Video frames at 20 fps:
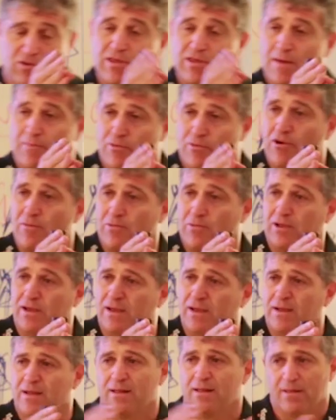do that
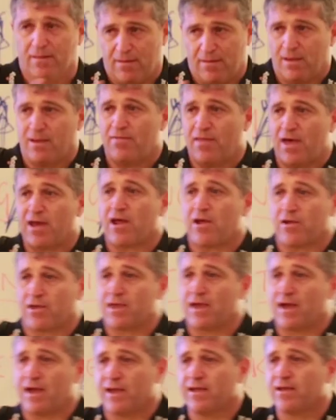properly and that
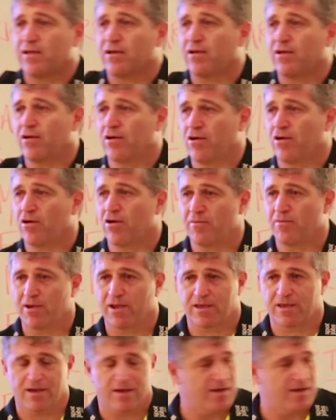okay, I'm
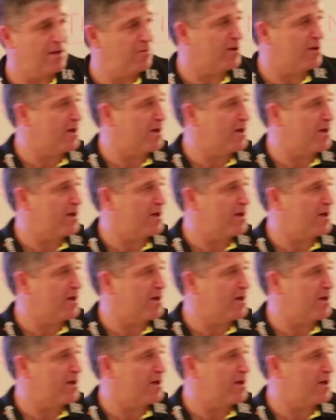okay. How are